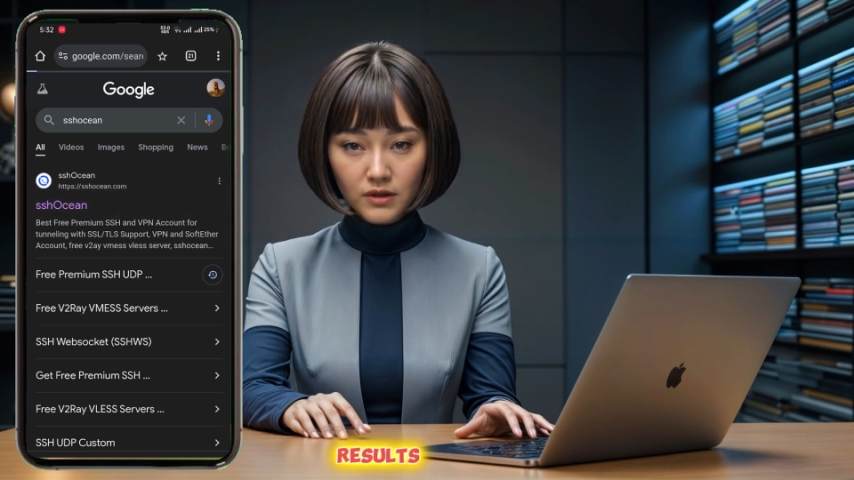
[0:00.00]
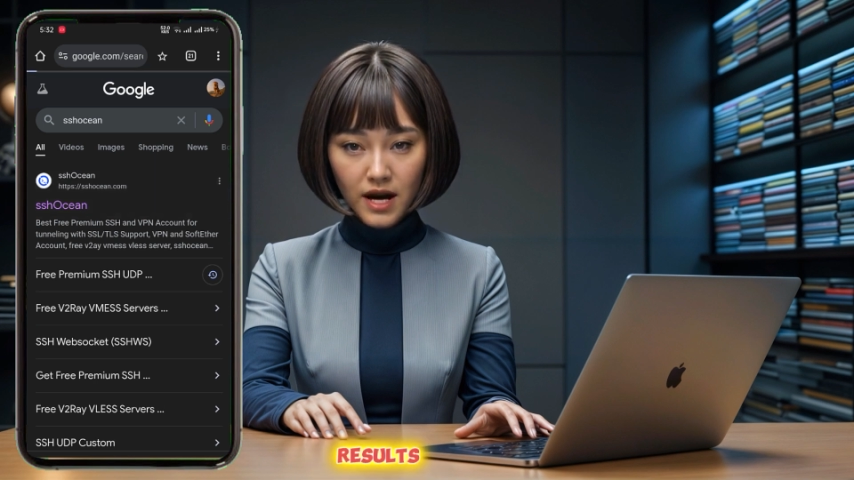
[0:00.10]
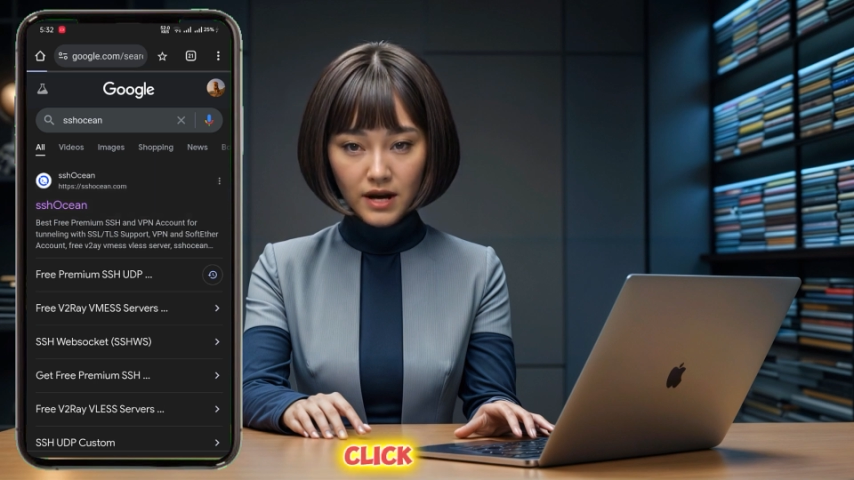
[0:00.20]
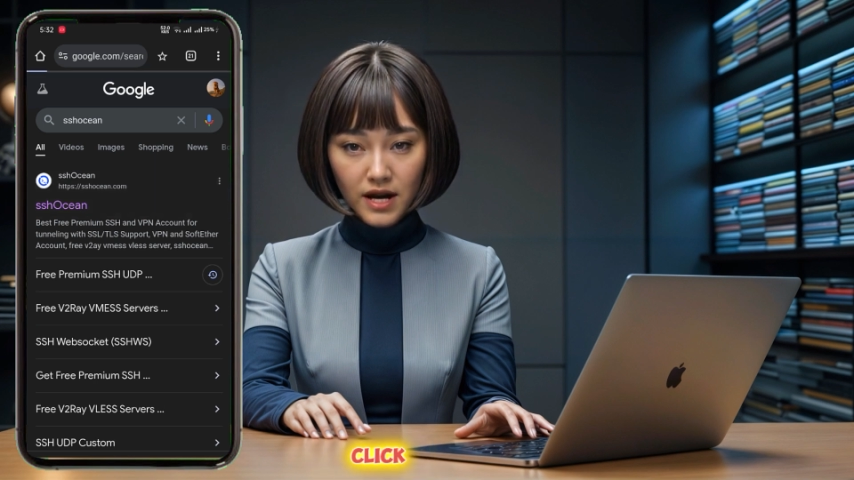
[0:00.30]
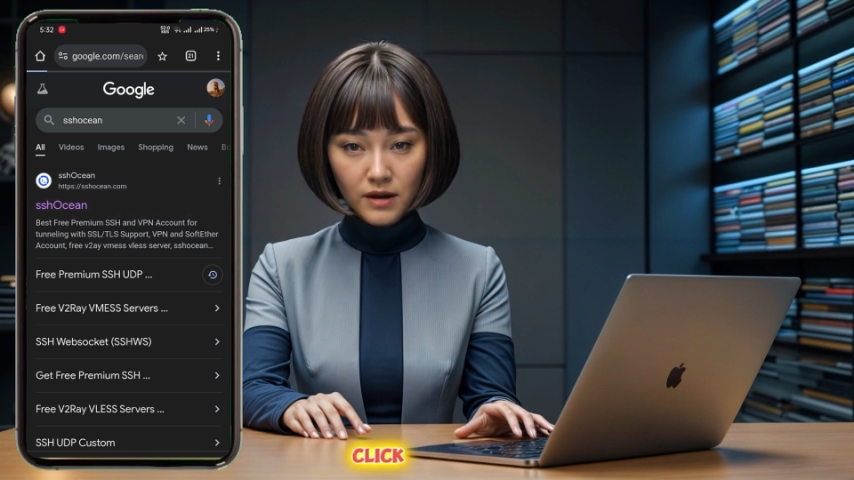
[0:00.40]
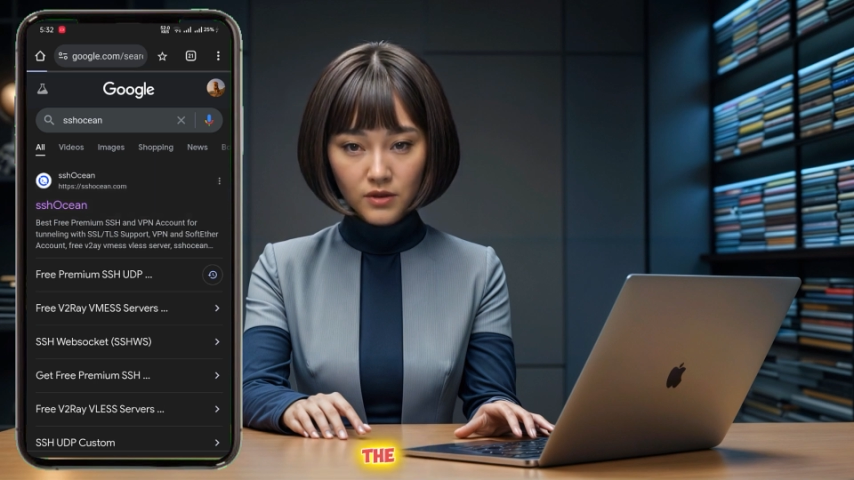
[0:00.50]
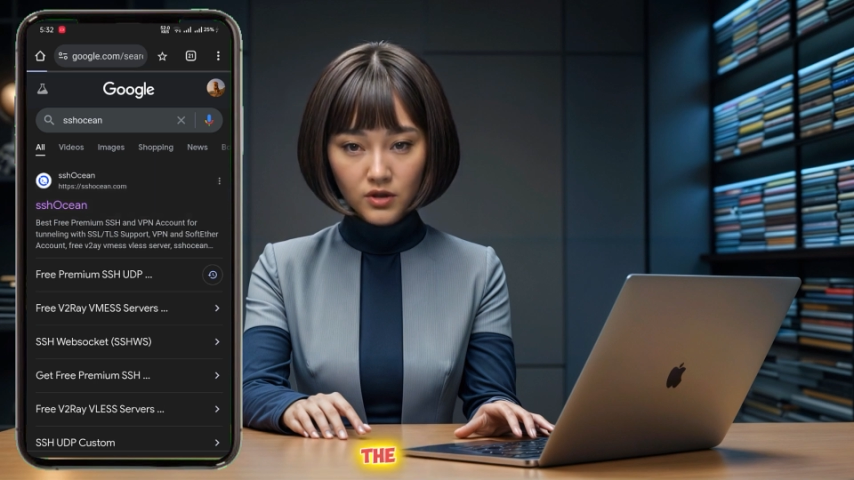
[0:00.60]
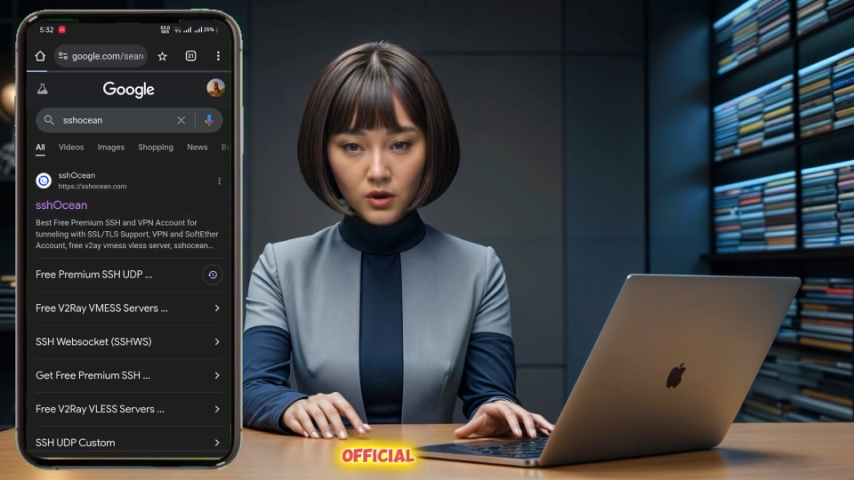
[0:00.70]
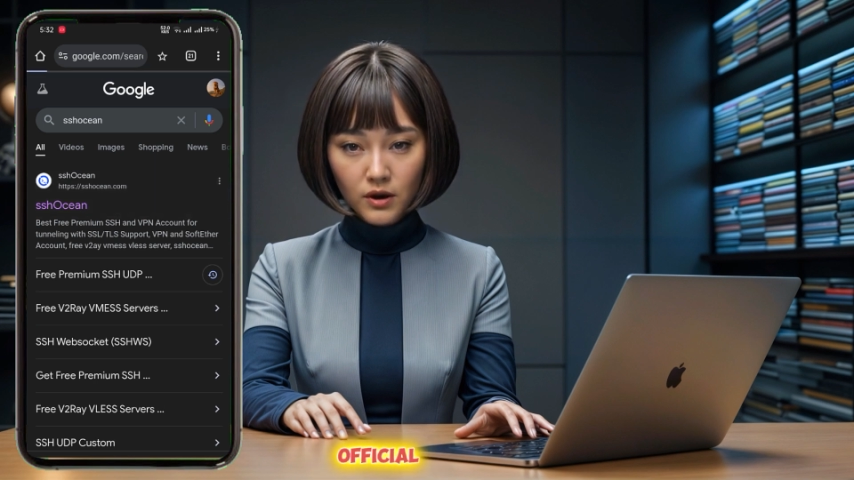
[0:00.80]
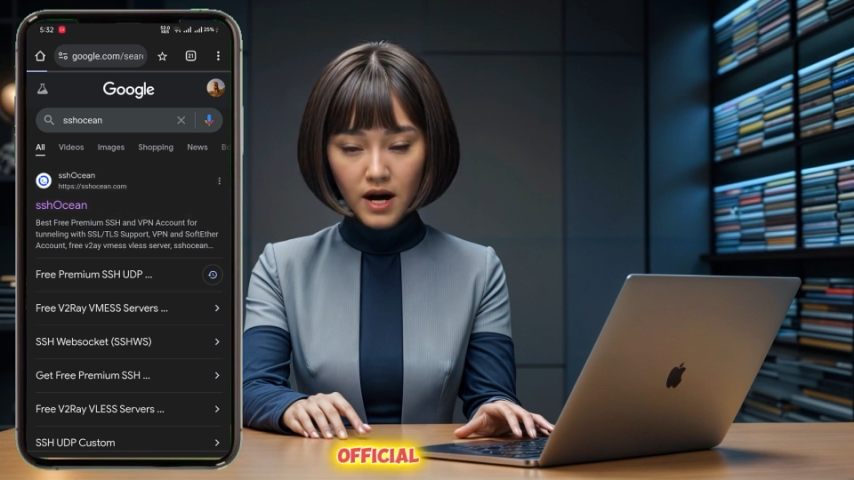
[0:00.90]
click the
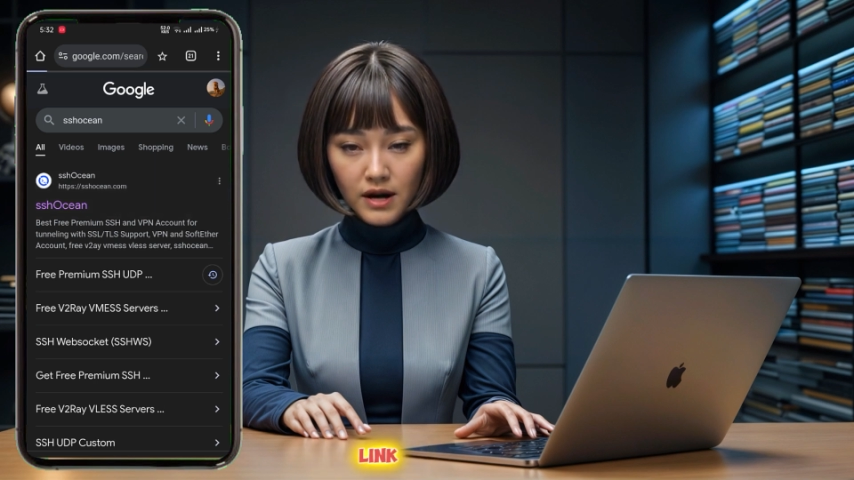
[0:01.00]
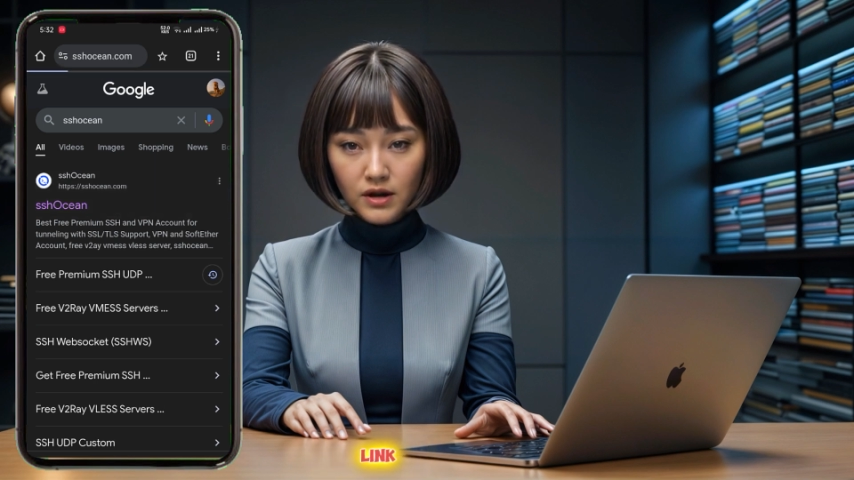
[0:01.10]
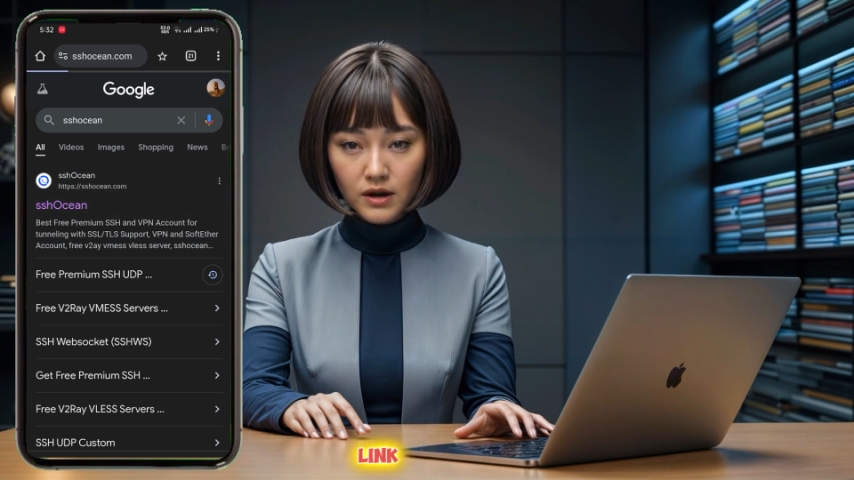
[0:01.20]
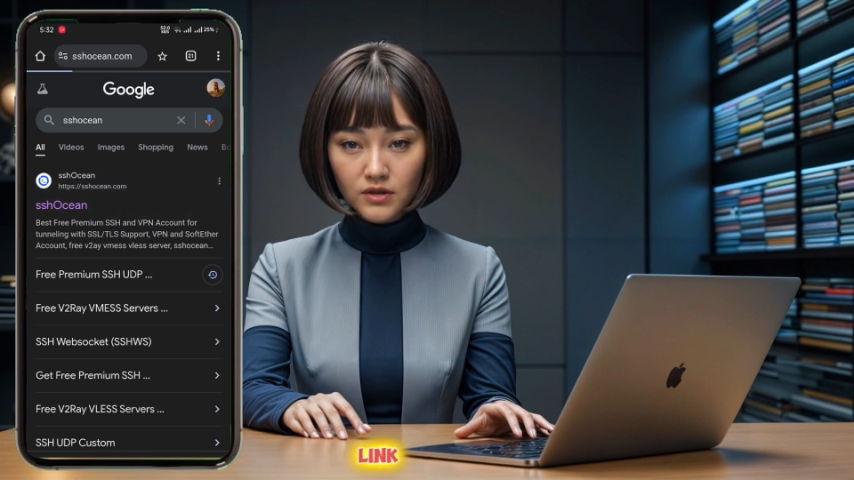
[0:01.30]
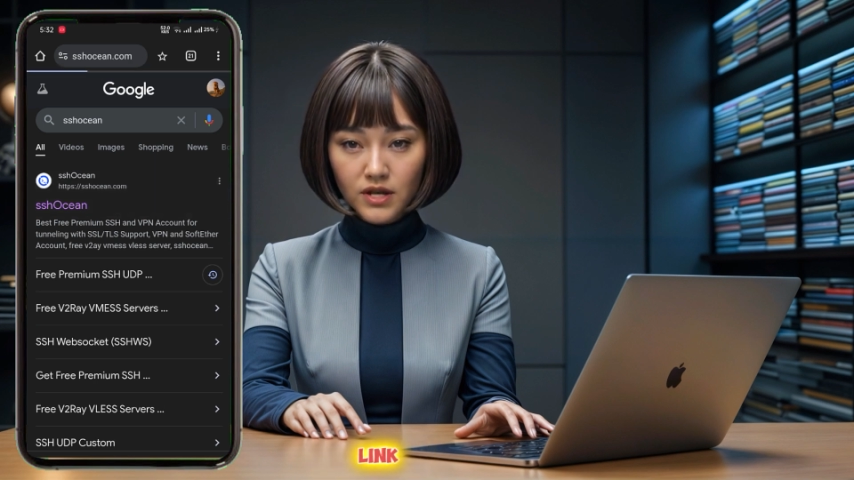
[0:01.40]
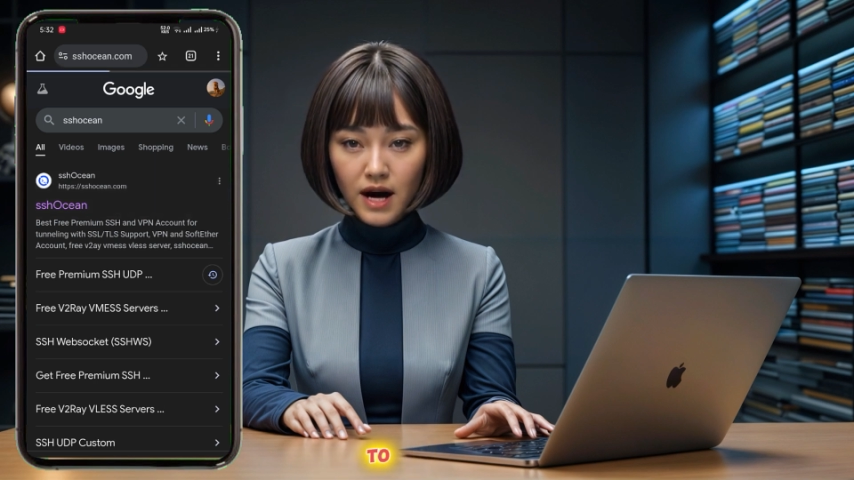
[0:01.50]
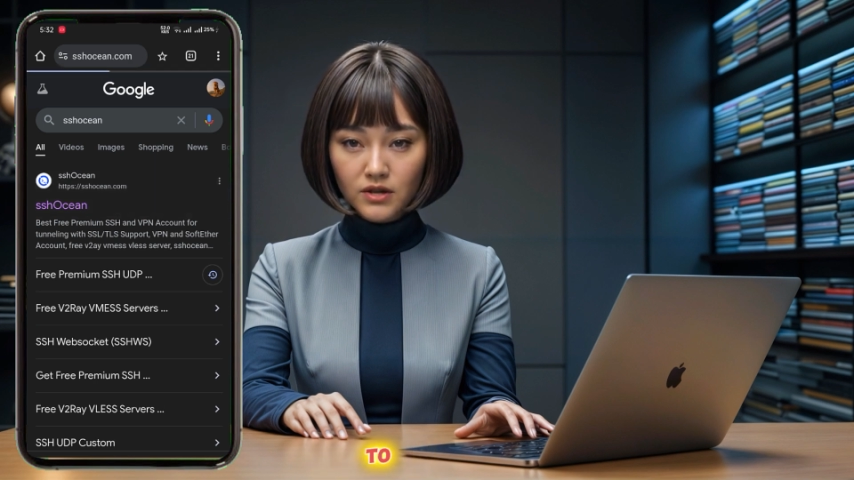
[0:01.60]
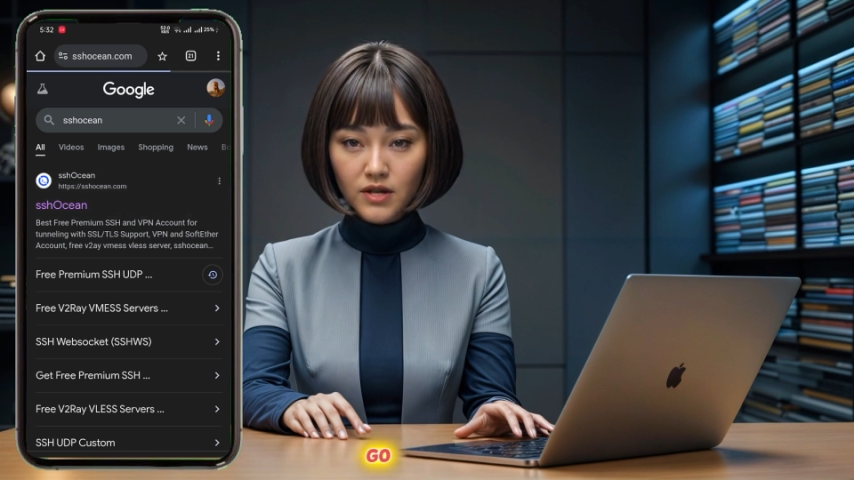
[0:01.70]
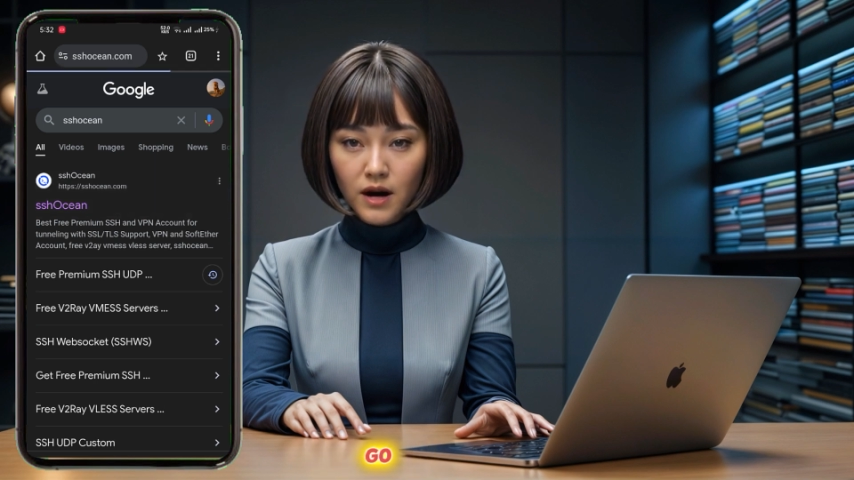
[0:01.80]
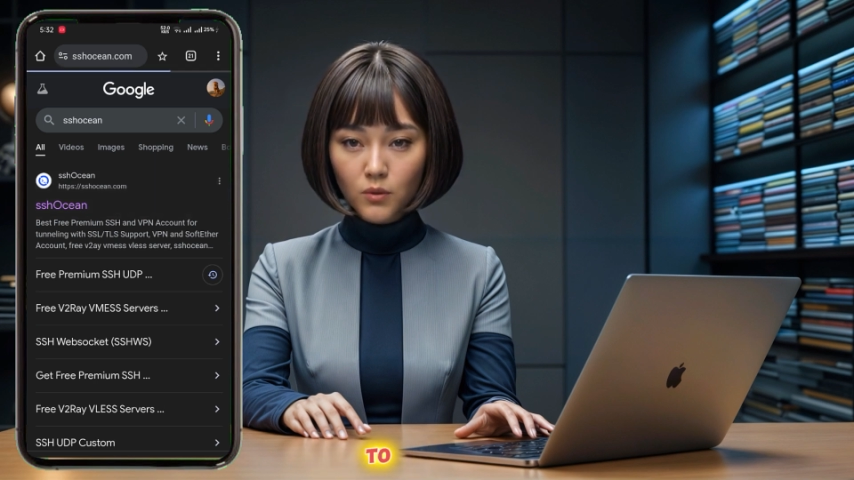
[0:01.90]
official link to go
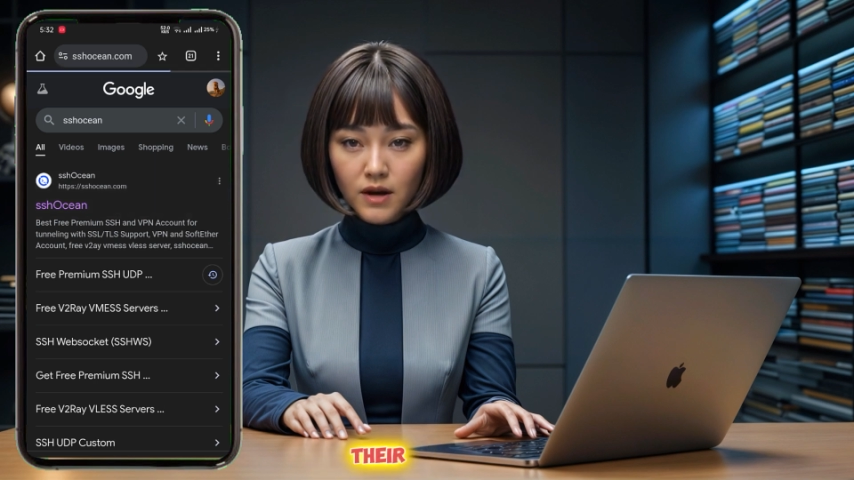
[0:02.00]
to their